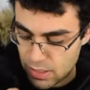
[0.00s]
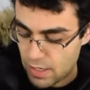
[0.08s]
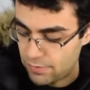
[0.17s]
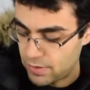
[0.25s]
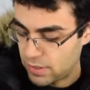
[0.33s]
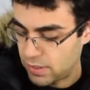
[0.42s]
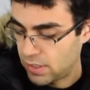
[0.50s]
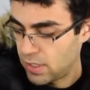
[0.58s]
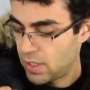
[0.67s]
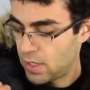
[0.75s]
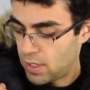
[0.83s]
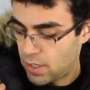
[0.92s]
you have this
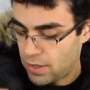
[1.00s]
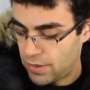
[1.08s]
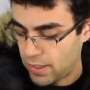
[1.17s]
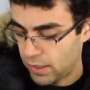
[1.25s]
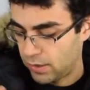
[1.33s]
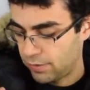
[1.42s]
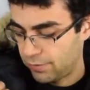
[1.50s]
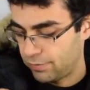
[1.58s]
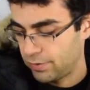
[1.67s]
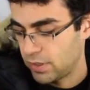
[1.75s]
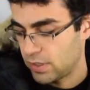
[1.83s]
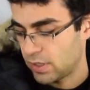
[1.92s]
thick
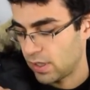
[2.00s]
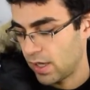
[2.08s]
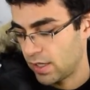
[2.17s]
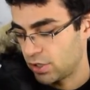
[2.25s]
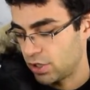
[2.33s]
fleece lined